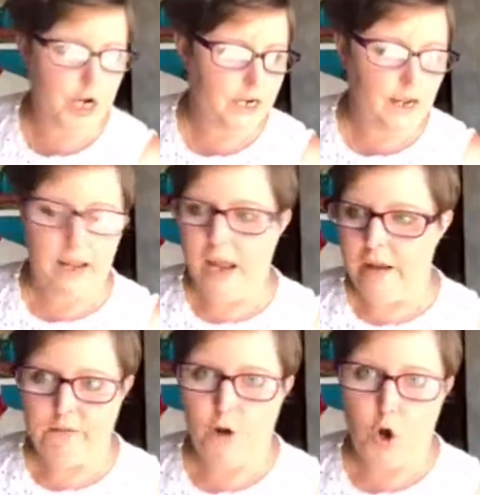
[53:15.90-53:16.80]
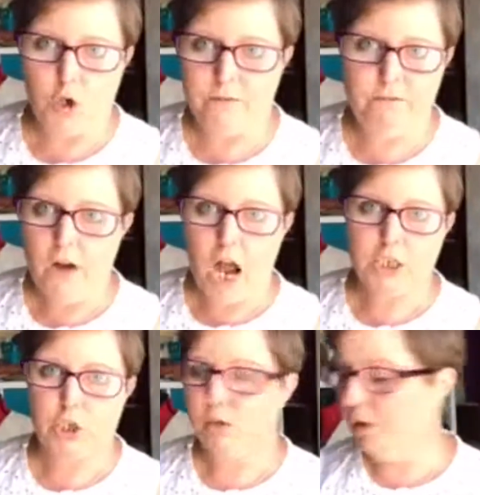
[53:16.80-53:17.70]
There we go. Sorry about that.
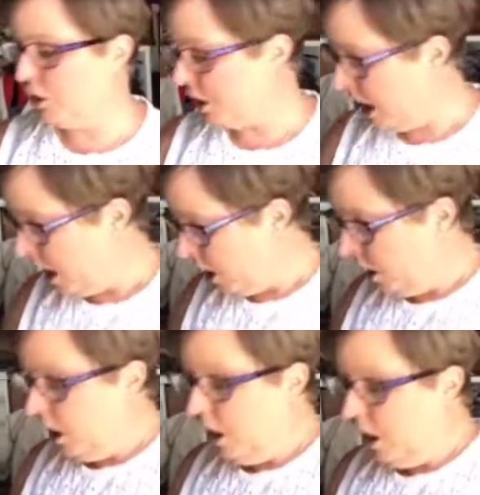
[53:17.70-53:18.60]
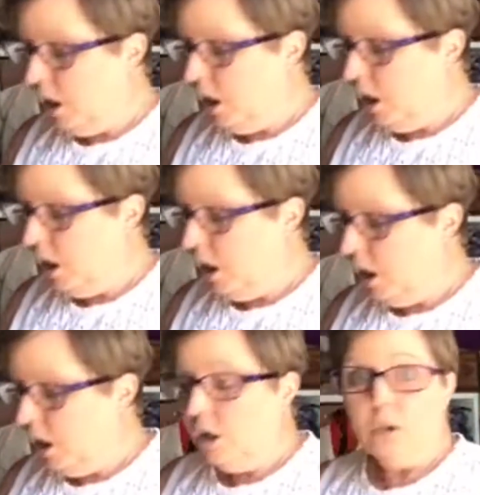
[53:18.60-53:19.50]
Uh, yeah, my throat's burning. Thought
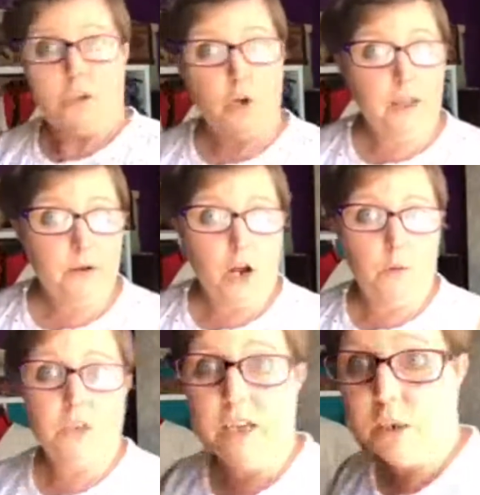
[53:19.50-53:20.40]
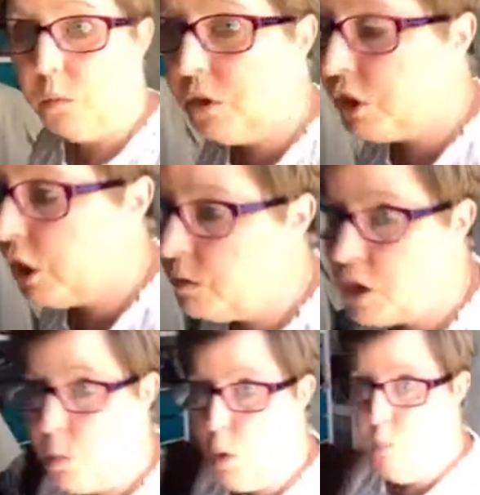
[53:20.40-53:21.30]
far too much. So there
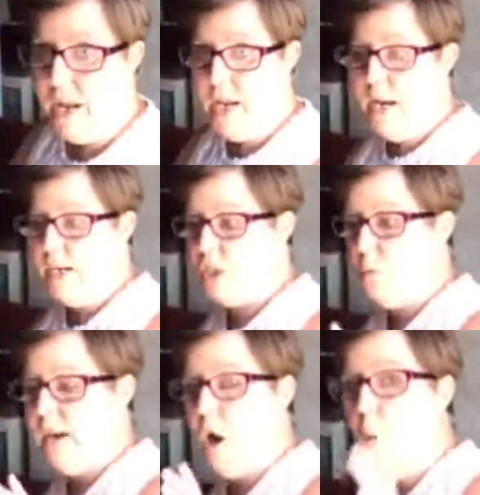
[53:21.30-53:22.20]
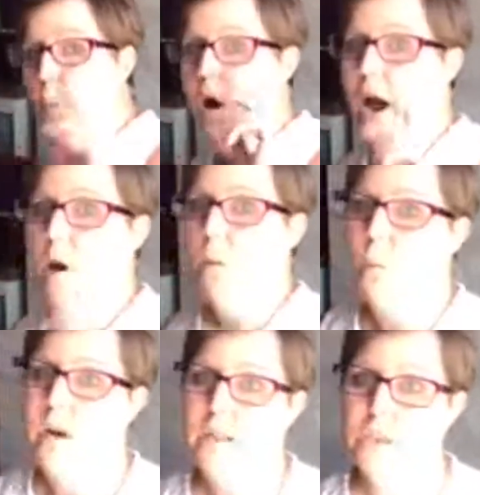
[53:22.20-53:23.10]
we go. So that's what we'll do. So I won't be here
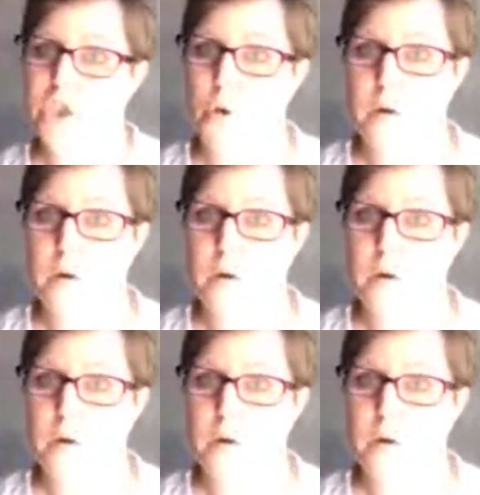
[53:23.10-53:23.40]
next week.